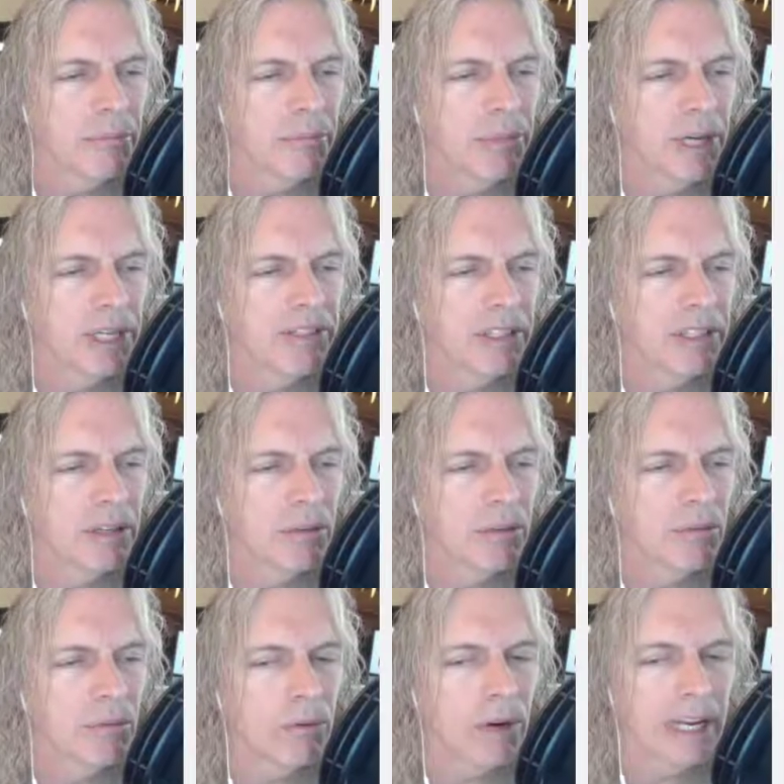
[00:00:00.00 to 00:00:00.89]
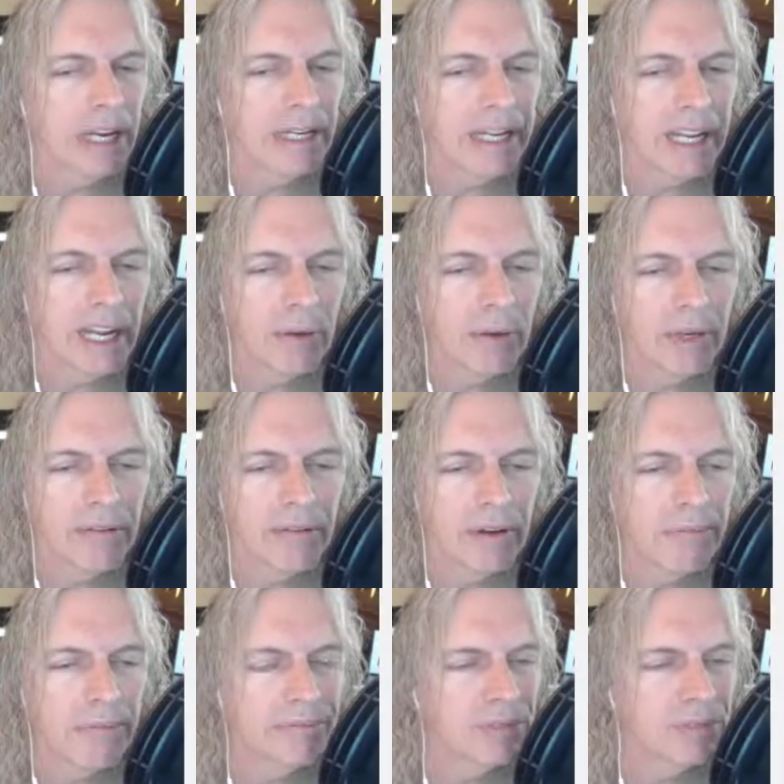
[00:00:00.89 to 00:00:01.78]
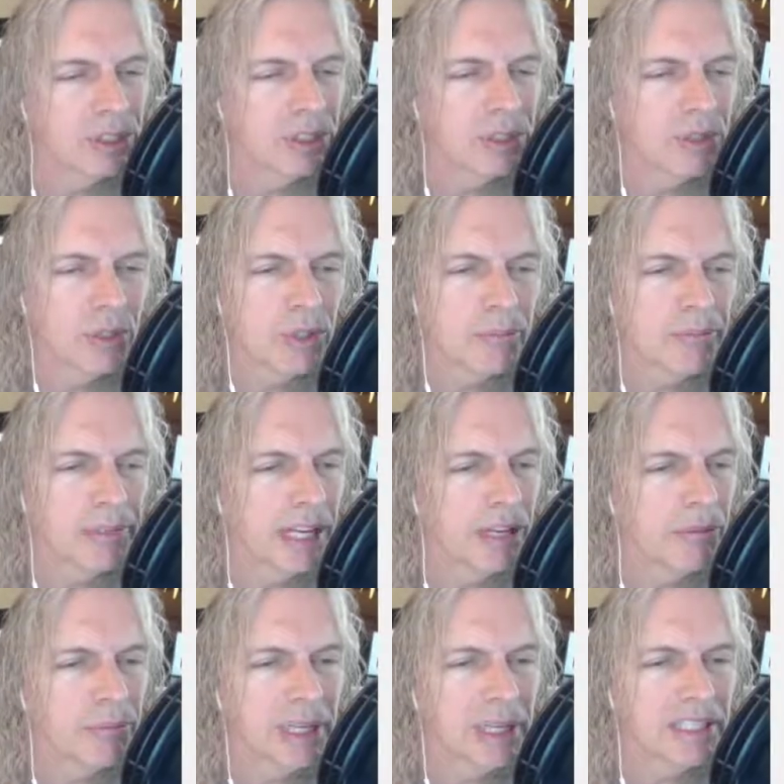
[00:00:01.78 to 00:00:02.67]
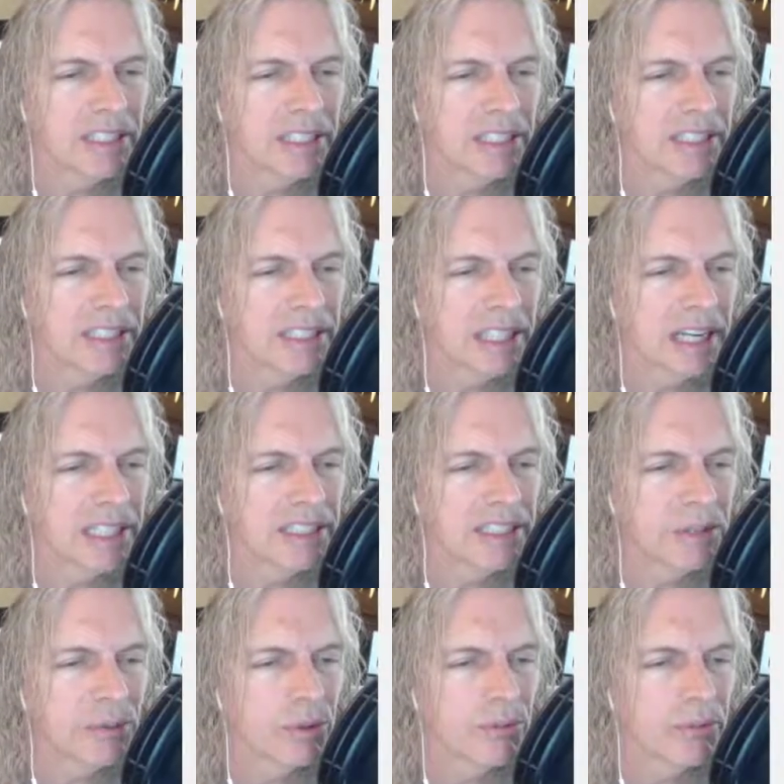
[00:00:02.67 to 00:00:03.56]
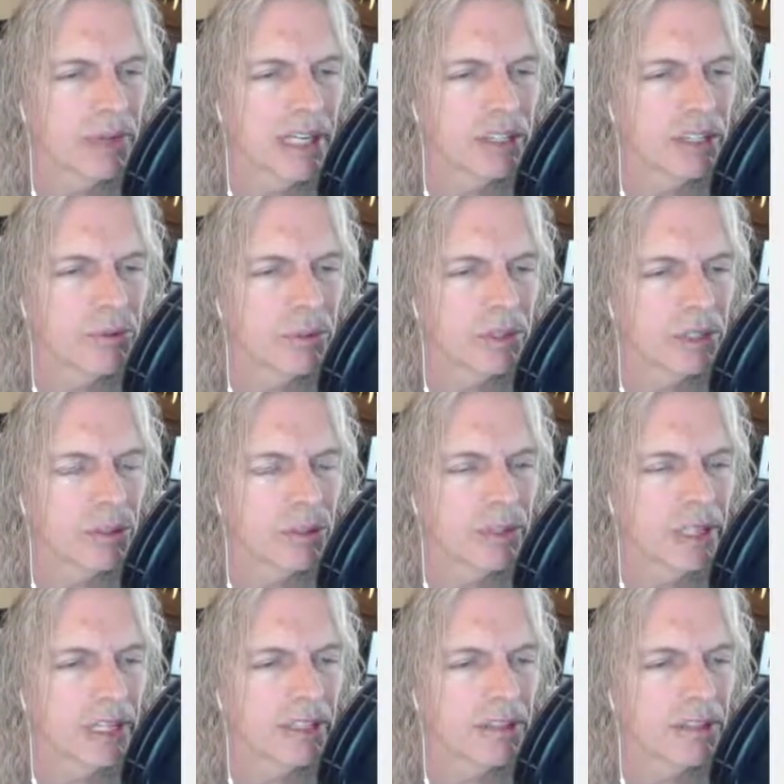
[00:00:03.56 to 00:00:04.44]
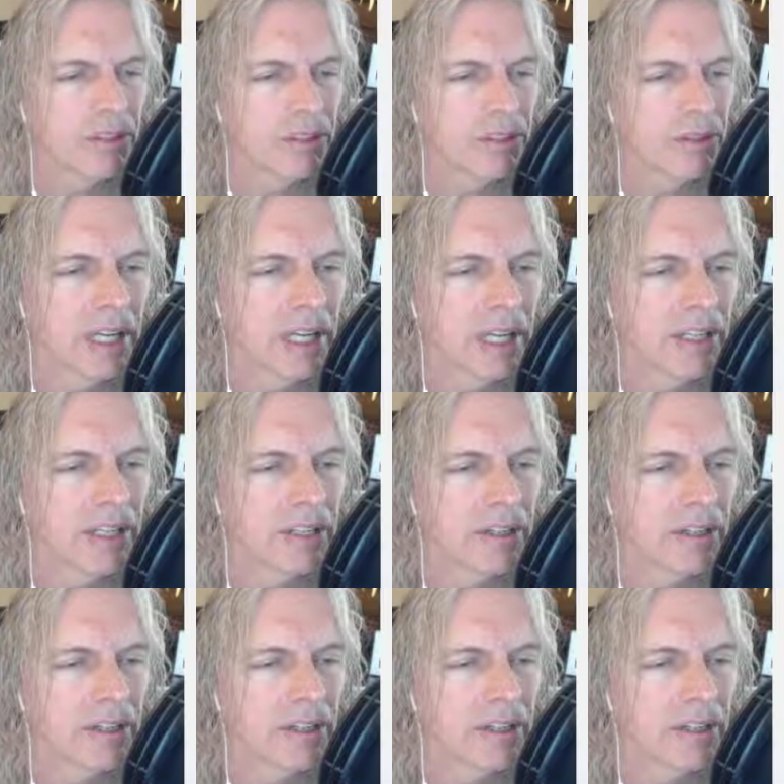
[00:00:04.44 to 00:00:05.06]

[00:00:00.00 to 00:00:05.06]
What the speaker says: but right now we have a stripped down basic site, so we might as well go ahead and that.